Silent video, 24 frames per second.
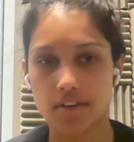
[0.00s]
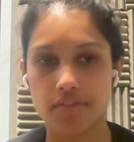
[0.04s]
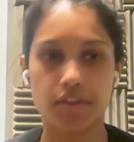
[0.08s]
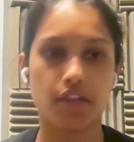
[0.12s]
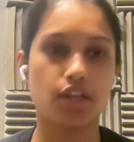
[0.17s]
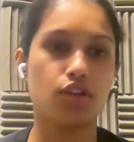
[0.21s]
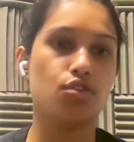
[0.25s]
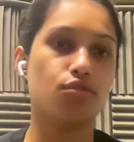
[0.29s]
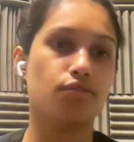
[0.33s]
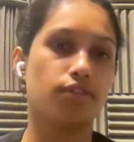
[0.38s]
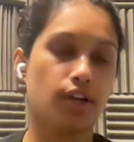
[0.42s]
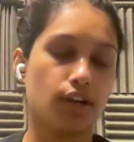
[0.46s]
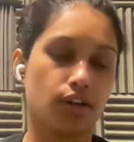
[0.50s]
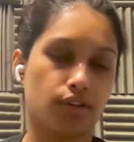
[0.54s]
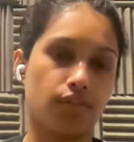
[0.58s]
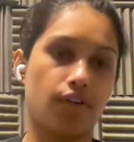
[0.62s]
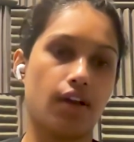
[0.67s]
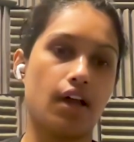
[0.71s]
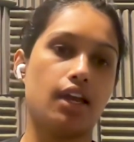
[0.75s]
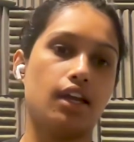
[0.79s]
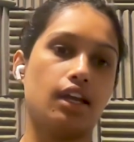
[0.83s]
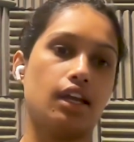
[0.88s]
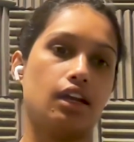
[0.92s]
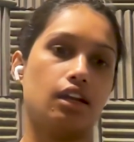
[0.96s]
and then you
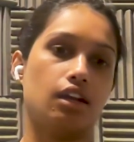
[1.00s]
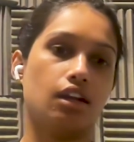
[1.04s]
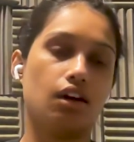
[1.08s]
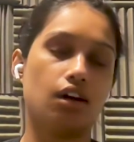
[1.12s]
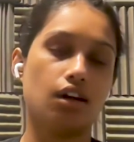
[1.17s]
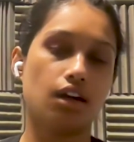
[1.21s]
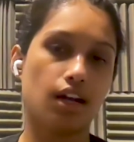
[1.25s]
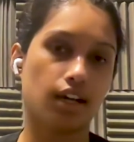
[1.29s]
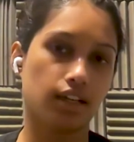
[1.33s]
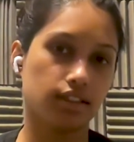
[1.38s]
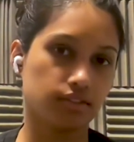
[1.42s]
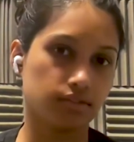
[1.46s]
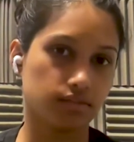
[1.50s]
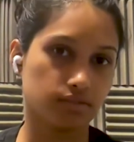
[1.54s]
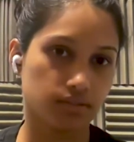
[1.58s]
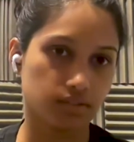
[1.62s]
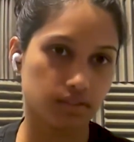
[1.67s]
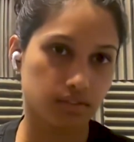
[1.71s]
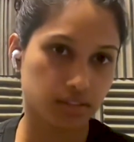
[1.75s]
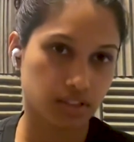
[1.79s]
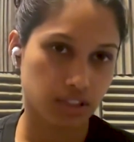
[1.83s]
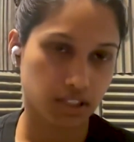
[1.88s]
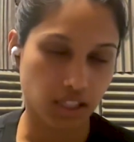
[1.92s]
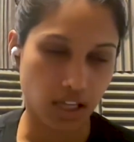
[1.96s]
verify it on
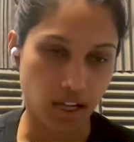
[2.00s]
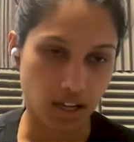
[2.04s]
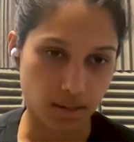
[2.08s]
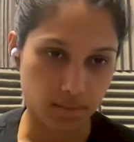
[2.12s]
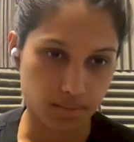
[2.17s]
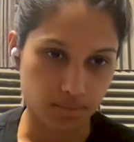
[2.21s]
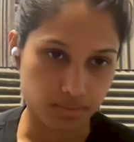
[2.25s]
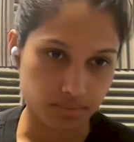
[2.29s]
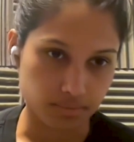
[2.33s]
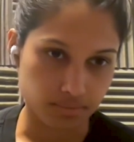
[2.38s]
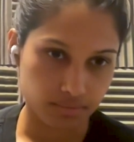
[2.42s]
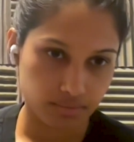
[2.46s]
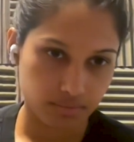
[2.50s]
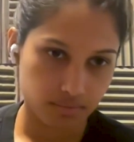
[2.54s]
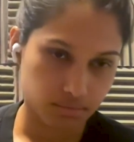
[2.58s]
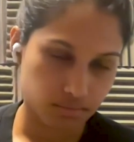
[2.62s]
some